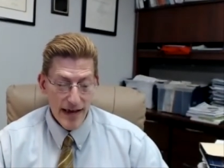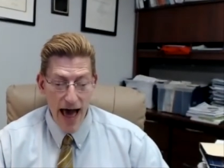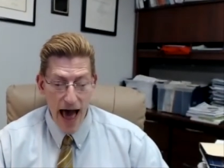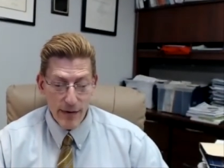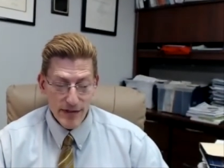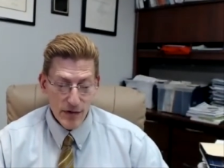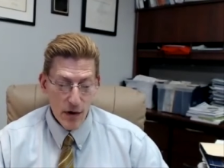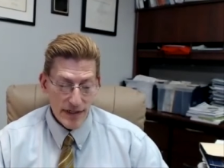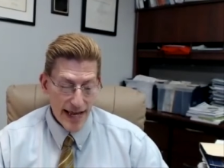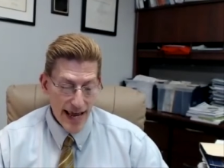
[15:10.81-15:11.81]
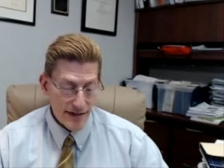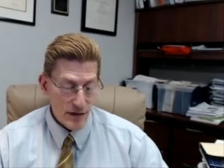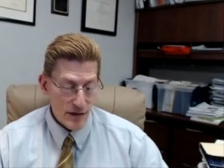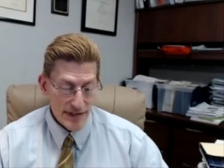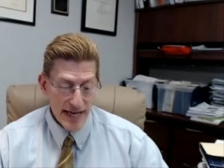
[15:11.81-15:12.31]
I was told it had to
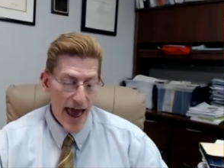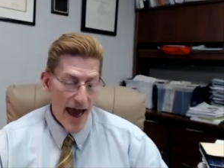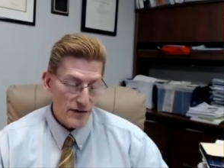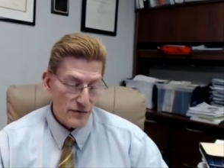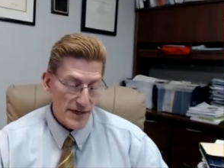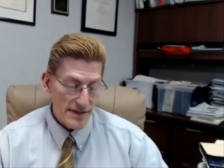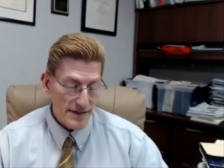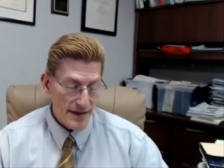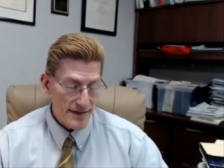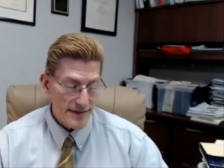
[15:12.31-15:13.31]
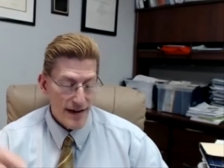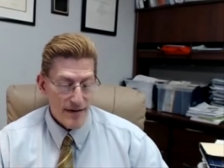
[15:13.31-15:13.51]
do with tax reasons,